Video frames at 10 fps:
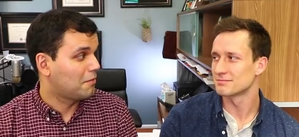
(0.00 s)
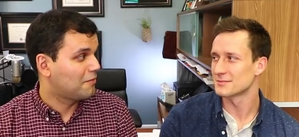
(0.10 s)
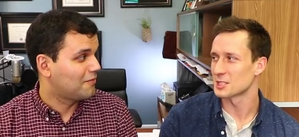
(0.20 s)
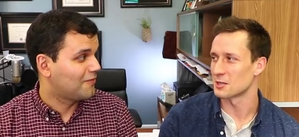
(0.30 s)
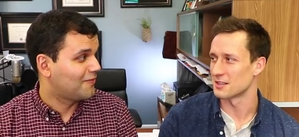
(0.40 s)

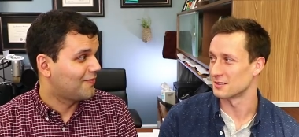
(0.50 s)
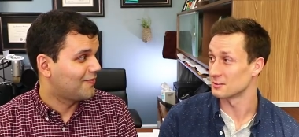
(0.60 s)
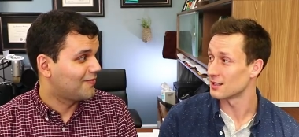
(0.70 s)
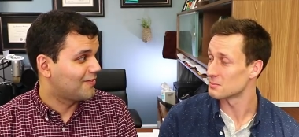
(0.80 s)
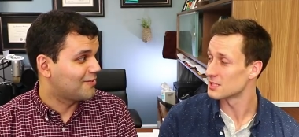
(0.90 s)
Speaker 1: sorry to
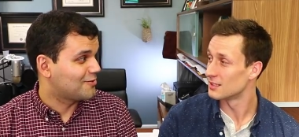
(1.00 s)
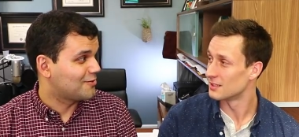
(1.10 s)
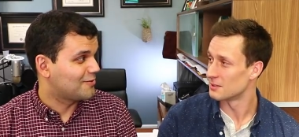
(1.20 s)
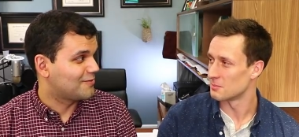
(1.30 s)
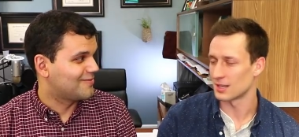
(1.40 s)
interrupt,
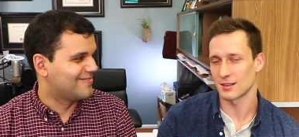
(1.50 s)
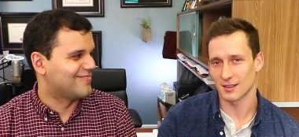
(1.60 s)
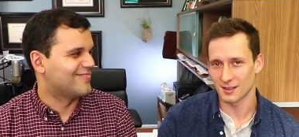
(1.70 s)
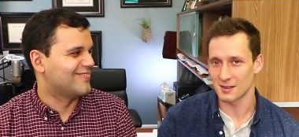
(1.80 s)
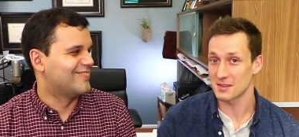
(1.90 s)
but
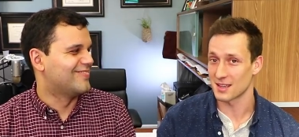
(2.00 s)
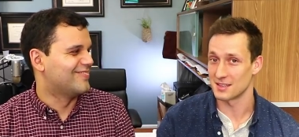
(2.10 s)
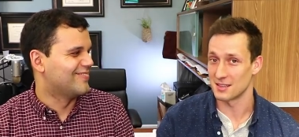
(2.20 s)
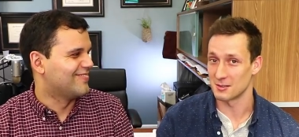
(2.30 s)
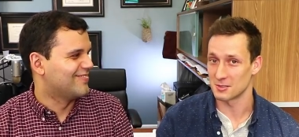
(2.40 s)
on that
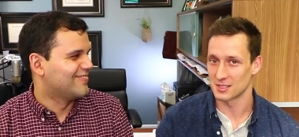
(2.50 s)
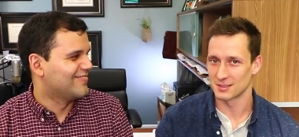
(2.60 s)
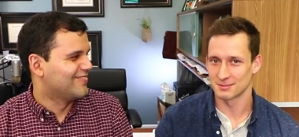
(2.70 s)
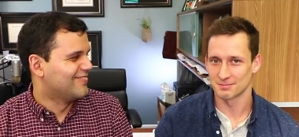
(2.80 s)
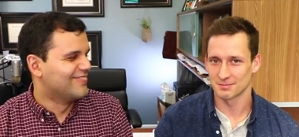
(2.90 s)
note,
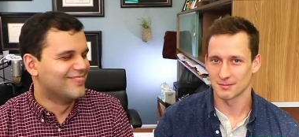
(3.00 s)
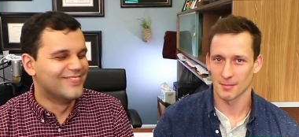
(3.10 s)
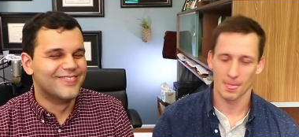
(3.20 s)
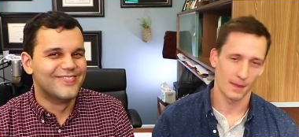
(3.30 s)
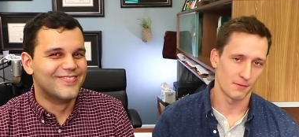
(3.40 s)

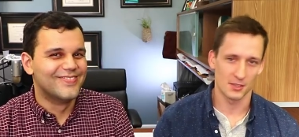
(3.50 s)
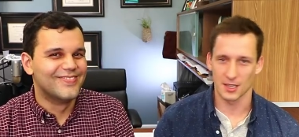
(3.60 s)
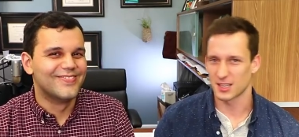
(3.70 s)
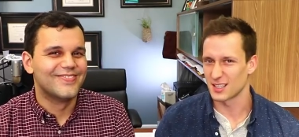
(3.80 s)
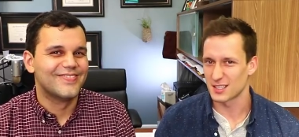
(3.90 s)
if you're
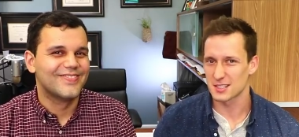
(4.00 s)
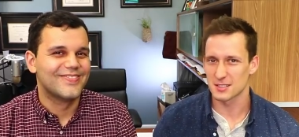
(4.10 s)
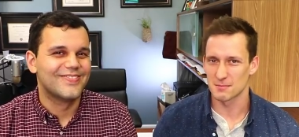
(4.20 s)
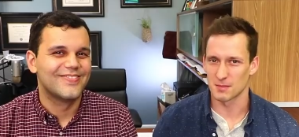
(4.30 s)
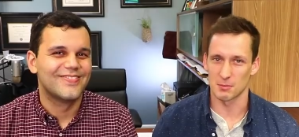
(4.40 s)
like
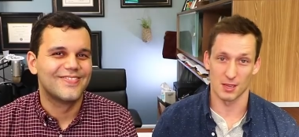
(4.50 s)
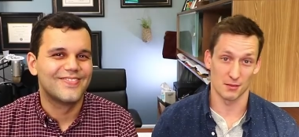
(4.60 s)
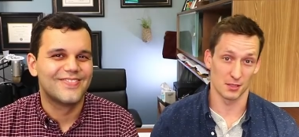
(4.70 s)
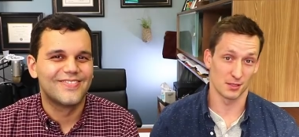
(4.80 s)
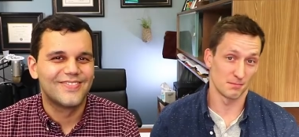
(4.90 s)
us, maybe you have
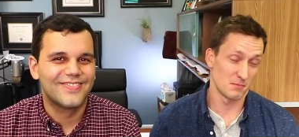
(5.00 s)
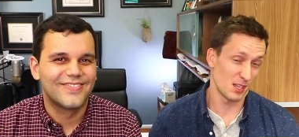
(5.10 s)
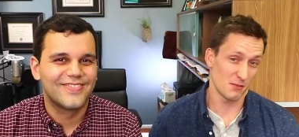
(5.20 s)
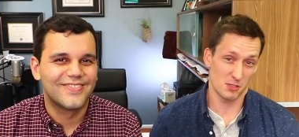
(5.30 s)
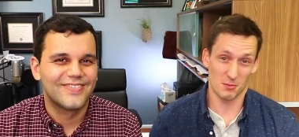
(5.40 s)
a little,
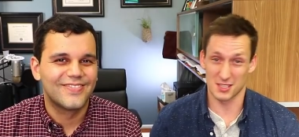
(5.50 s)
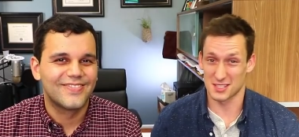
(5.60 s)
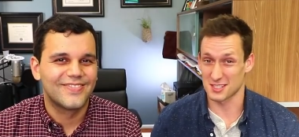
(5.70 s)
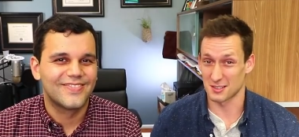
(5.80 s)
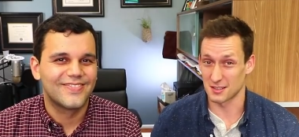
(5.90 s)
you have trouble getting
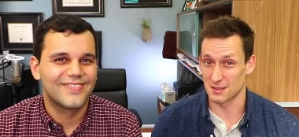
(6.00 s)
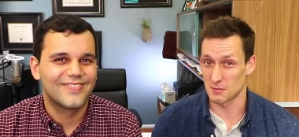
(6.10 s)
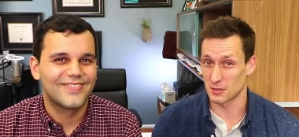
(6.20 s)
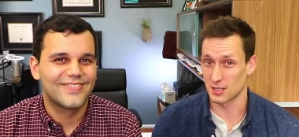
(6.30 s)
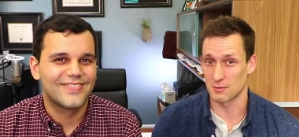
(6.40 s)
started in the
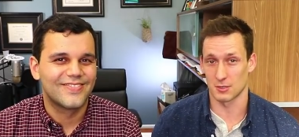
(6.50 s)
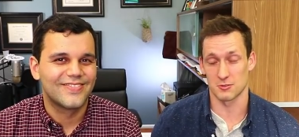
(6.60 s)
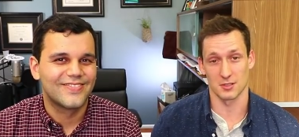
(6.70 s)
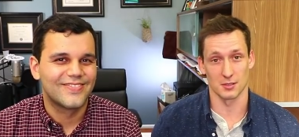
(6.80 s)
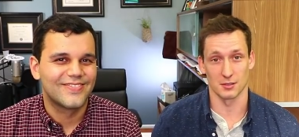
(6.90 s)
morning, you want to
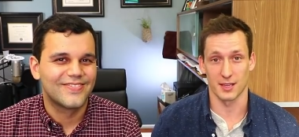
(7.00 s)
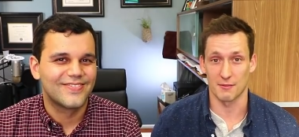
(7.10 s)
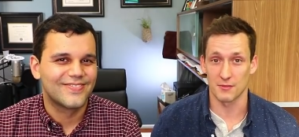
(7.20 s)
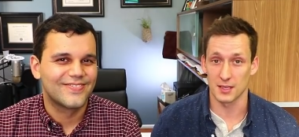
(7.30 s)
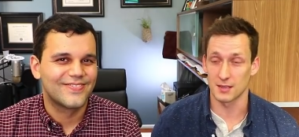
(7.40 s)
drink a little
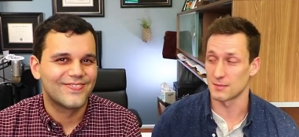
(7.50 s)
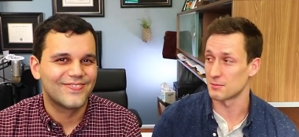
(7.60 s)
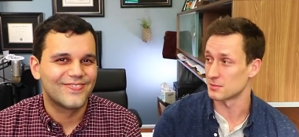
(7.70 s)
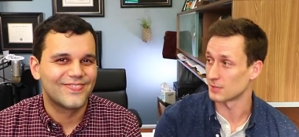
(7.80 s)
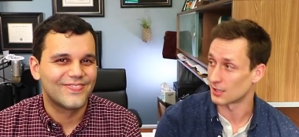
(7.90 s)
caffeine,
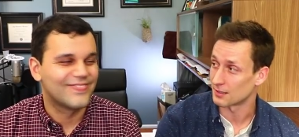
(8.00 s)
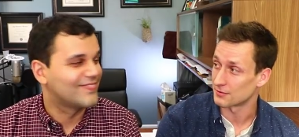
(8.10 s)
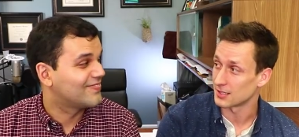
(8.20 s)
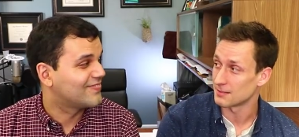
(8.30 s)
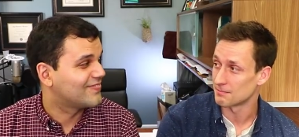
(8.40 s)
maybe some
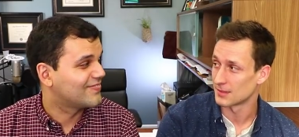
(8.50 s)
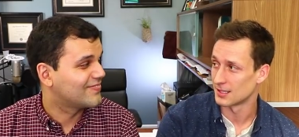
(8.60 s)
coffee,